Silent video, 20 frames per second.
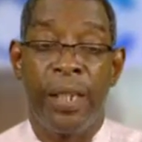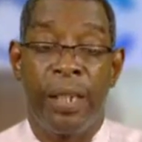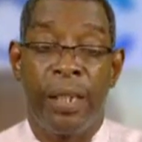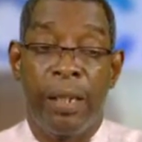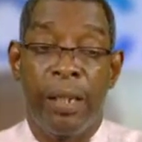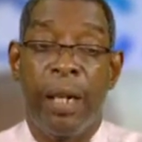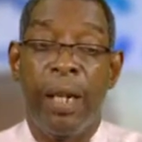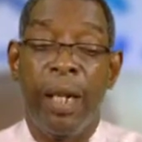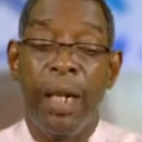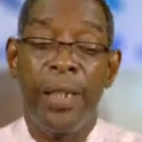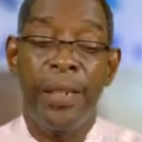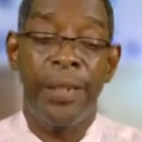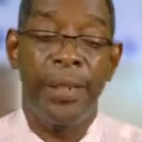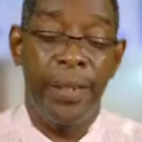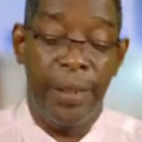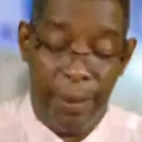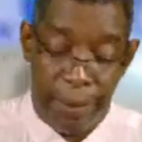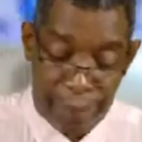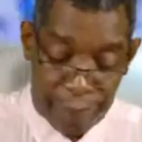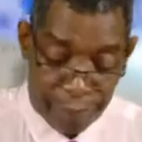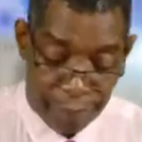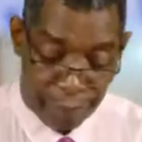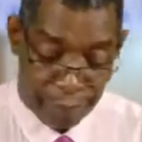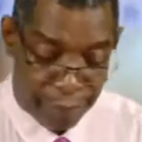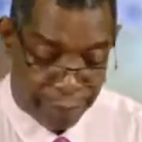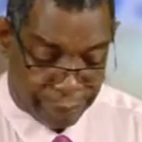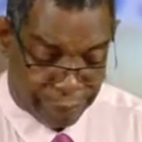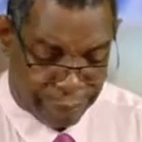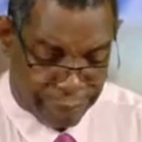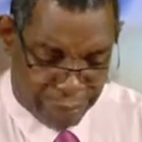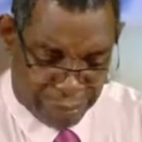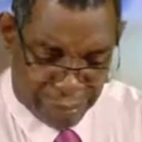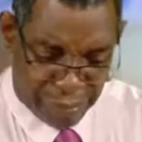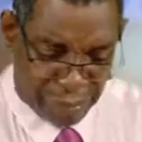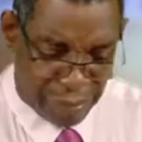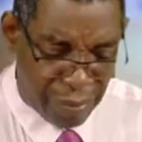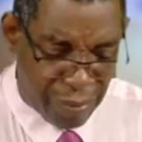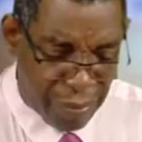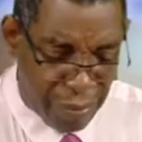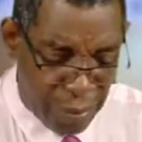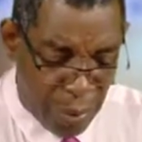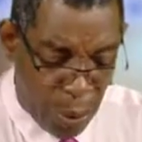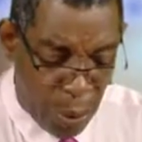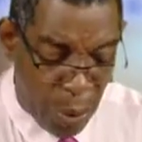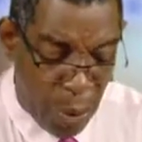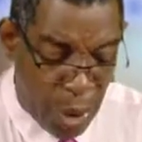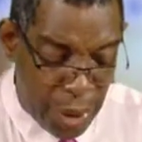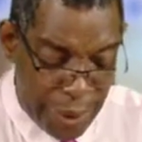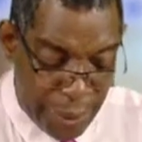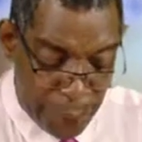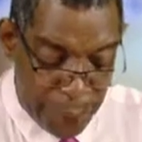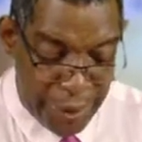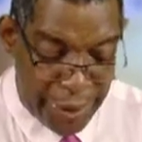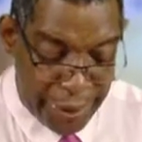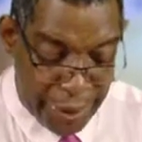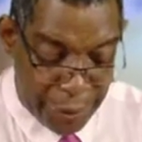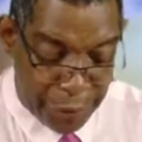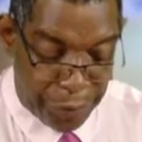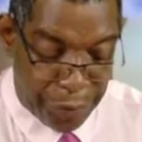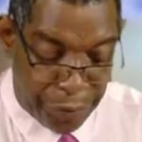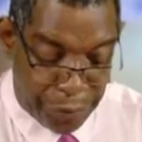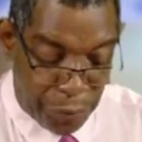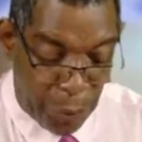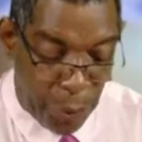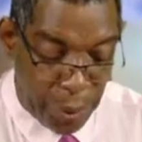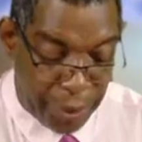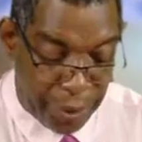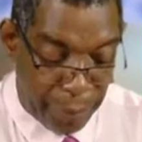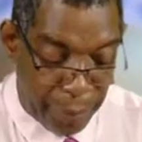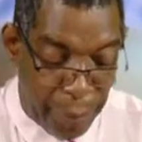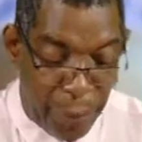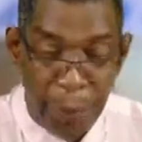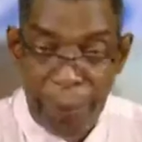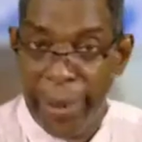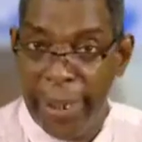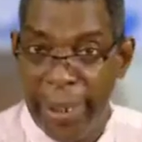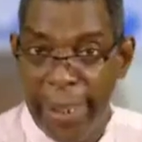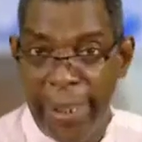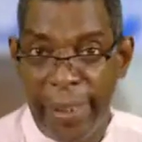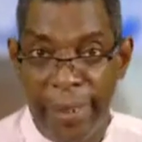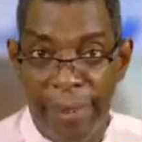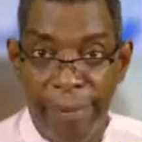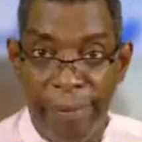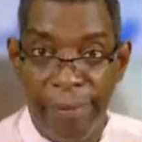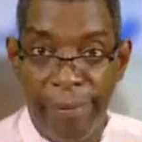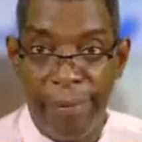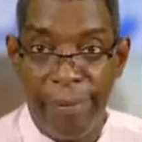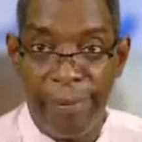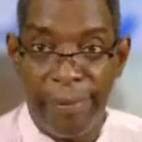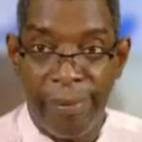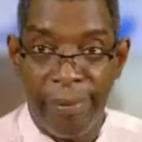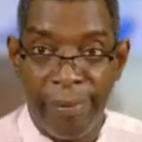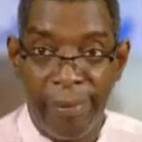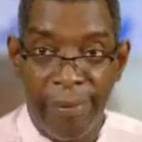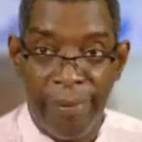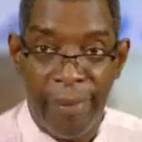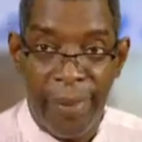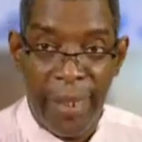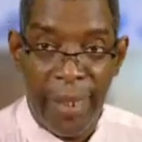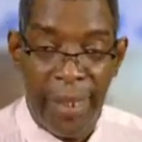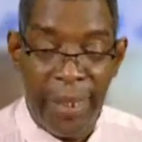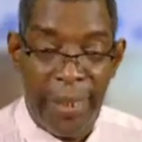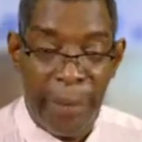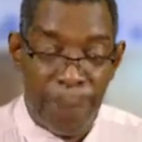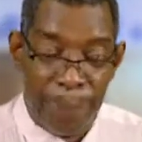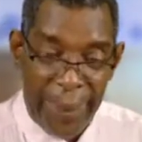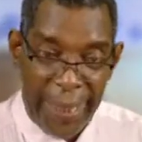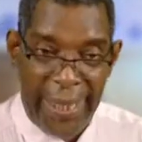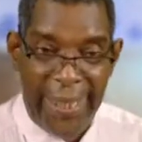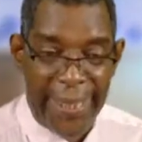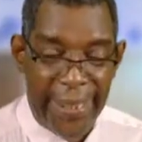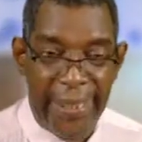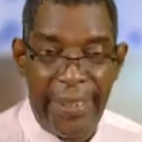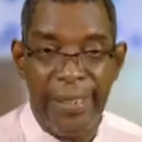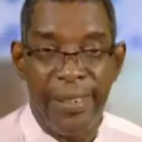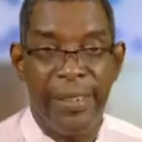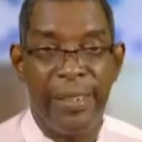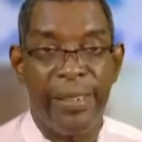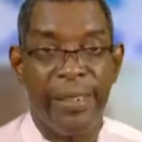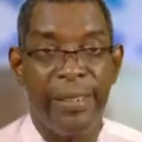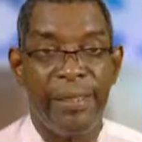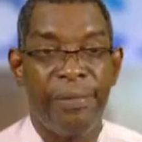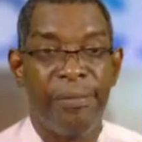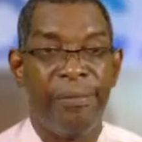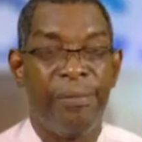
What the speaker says: God, all that we just talked about here, the plagues,